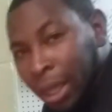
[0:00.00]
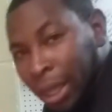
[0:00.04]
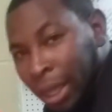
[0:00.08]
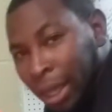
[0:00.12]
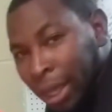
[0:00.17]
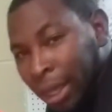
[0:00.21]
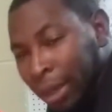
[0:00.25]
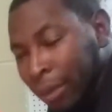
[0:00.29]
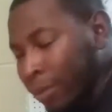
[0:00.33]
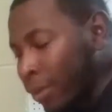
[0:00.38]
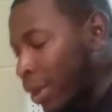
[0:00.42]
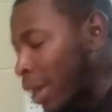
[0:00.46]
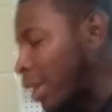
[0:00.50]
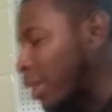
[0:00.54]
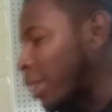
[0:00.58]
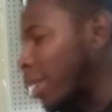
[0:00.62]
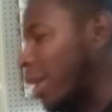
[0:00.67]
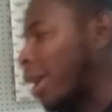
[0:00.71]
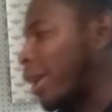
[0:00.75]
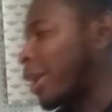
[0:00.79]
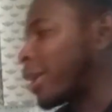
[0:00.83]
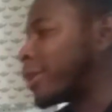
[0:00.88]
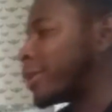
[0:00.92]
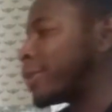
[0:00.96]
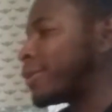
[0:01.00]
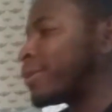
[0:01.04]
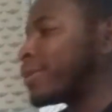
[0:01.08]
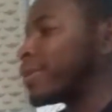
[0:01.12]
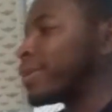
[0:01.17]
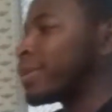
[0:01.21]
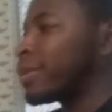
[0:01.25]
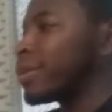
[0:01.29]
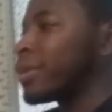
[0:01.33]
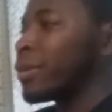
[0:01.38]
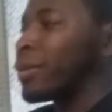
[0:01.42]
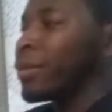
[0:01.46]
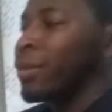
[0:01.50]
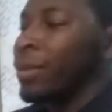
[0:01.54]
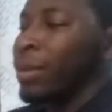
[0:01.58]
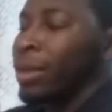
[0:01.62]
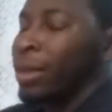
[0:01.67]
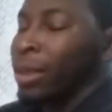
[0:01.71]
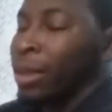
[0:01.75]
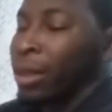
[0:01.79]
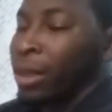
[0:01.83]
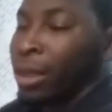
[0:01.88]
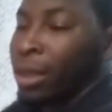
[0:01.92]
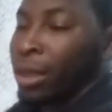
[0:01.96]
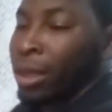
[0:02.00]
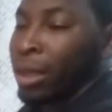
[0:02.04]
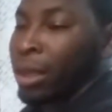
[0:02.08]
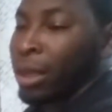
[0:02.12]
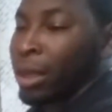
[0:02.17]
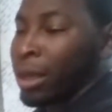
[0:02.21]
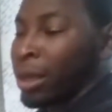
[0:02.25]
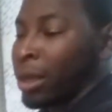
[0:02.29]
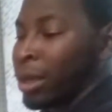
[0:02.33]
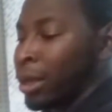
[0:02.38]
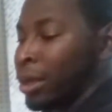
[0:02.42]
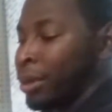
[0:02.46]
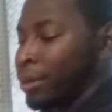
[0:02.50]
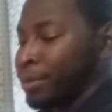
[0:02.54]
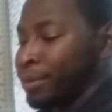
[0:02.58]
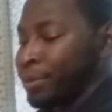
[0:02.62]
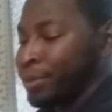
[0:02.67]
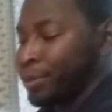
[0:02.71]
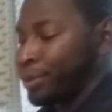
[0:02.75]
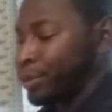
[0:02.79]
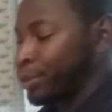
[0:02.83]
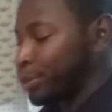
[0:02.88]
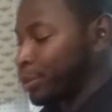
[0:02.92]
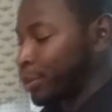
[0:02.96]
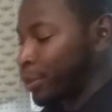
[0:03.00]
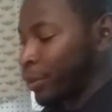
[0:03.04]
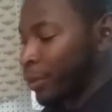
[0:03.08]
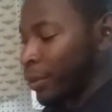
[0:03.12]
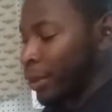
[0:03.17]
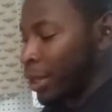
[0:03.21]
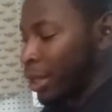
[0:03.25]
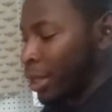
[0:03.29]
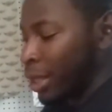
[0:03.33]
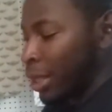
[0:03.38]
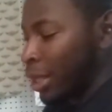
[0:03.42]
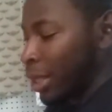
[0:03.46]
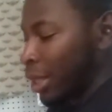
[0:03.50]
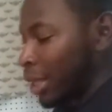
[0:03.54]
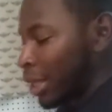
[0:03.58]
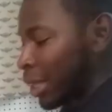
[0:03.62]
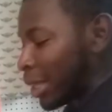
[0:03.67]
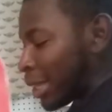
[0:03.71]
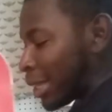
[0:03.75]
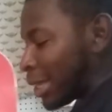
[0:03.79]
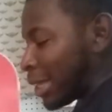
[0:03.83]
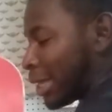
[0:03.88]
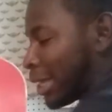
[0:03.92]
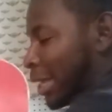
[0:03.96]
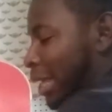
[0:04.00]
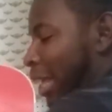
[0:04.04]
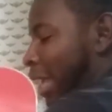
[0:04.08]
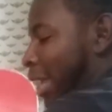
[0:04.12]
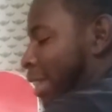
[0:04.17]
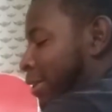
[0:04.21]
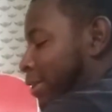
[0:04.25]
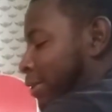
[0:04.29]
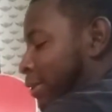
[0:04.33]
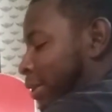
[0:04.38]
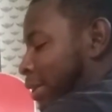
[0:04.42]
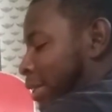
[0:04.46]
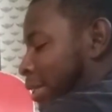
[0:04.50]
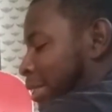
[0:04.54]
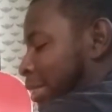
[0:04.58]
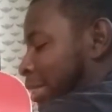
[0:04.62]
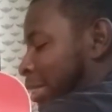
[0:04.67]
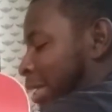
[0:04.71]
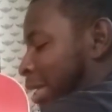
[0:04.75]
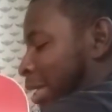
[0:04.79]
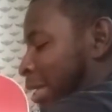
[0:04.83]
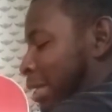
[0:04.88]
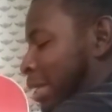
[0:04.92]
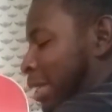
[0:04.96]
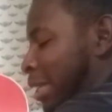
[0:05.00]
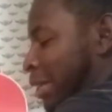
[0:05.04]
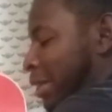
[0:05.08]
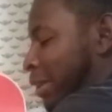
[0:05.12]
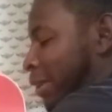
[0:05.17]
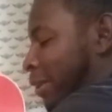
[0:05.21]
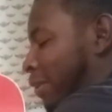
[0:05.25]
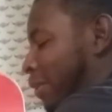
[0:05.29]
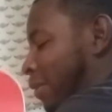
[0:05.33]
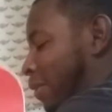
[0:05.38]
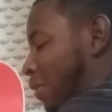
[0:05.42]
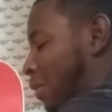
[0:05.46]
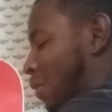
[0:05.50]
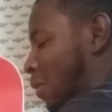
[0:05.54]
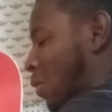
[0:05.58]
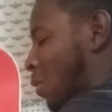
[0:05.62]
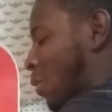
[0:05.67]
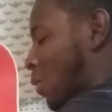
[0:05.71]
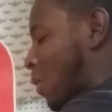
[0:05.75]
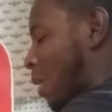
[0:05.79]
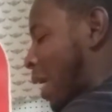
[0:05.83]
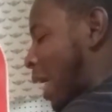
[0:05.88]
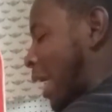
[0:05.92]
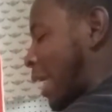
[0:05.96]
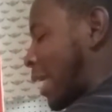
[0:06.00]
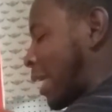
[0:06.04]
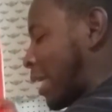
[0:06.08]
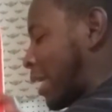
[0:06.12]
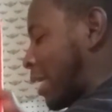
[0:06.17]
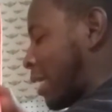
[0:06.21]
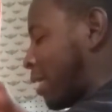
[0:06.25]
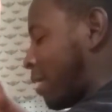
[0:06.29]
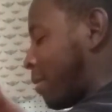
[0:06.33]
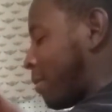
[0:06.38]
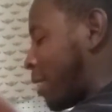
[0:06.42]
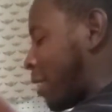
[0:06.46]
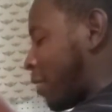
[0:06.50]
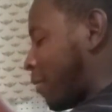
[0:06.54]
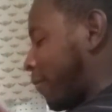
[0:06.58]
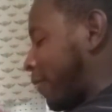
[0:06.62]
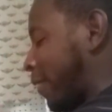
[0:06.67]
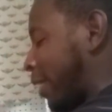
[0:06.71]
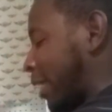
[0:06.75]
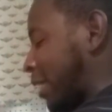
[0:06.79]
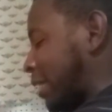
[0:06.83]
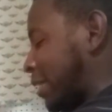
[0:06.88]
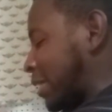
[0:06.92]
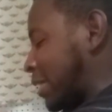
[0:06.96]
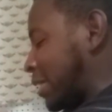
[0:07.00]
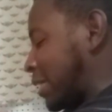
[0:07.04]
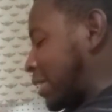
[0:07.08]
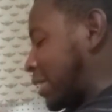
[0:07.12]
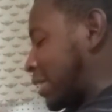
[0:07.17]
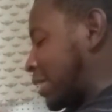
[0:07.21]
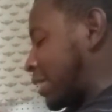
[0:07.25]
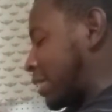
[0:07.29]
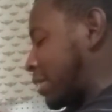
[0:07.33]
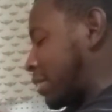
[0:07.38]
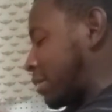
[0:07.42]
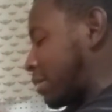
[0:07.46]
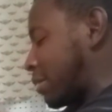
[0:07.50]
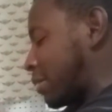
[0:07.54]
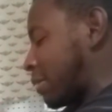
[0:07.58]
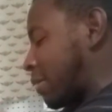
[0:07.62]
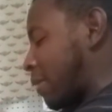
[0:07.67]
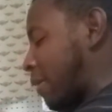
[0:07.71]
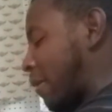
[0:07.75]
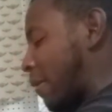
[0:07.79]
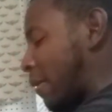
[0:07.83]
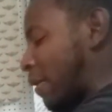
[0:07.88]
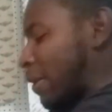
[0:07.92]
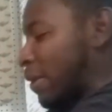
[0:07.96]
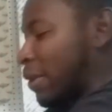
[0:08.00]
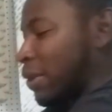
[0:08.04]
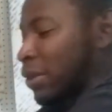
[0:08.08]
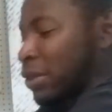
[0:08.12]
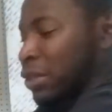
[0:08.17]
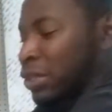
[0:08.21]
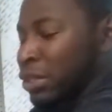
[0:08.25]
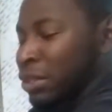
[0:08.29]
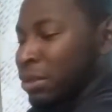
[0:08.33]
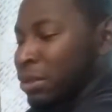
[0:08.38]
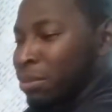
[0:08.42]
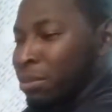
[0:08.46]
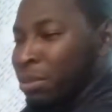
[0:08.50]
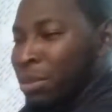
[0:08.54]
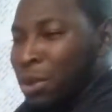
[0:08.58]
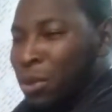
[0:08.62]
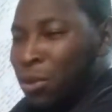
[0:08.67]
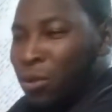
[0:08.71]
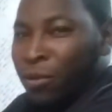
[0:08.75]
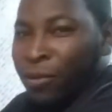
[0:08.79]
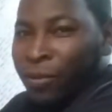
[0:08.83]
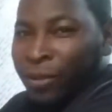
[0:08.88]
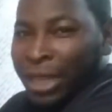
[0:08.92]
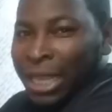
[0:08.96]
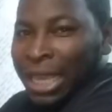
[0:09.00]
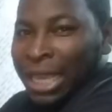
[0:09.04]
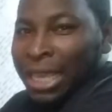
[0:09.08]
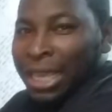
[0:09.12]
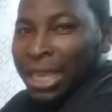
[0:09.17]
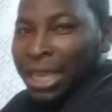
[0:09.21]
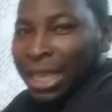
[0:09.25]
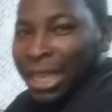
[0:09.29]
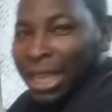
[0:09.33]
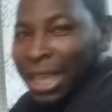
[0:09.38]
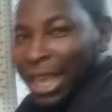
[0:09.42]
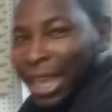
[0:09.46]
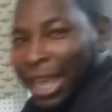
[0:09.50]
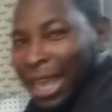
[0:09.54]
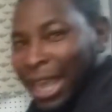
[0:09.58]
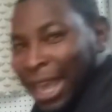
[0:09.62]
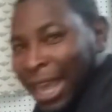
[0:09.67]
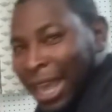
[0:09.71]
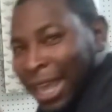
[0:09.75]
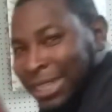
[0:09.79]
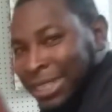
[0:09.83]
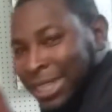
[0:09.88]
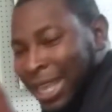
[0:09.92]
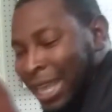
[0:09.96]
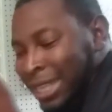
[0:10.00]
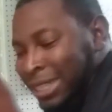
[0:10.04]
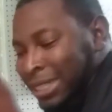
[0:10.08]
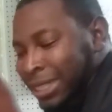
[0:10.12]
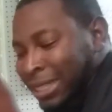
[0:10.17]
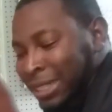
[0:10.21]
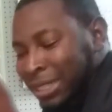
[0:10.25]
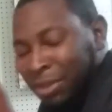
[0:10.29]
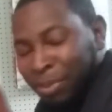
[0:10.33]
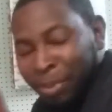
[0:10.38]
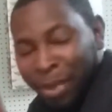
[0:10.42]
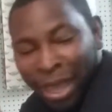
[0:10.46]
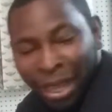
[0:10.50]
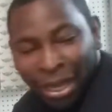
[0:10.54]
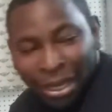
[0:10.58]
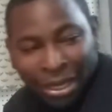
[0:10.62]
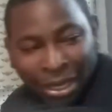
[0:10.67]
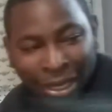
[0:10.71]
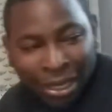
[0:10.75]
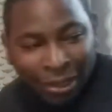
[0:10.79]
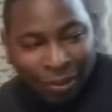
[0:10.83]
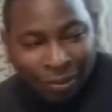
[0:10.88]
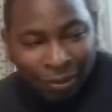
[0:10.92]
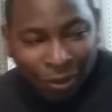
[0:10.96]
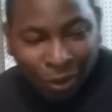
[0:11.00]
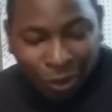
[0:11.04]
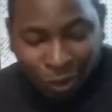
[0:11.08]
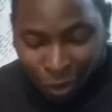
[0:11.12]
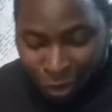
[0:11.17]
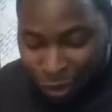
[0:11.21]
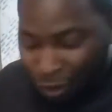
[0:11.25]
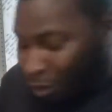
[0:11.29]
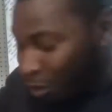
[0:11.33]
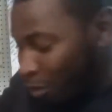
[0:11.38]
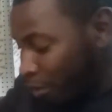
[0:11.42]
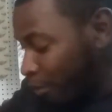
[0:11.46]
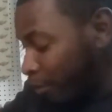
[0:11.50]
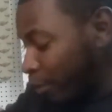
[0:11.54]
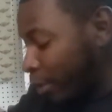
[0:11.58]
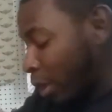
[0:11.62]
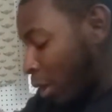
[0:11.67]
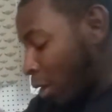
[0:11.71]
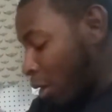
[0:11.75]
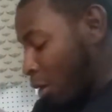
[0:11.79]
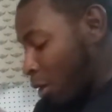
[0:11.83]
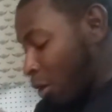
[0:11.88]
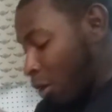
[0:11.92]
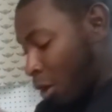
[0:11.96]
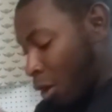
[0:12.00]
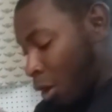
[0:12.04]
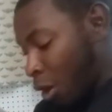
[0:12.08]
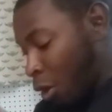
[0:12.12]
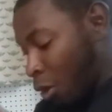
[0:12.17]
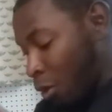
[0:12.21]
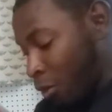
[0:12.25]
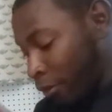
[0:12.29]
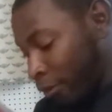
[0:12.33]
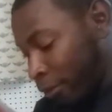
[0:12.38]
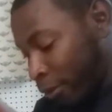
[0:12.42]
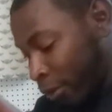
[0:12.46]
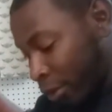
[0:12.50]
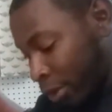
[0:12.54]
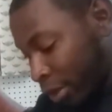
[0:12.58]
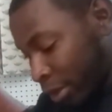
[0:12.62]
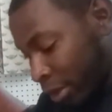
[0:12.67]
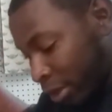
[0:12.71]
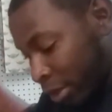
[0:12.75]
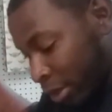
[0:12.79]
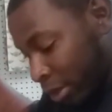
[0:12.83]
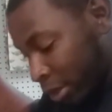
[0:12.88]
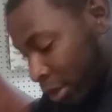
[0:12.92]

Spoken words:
And voila. As you can see, it didn't quite come off as smoothly as I suspected or hoped for.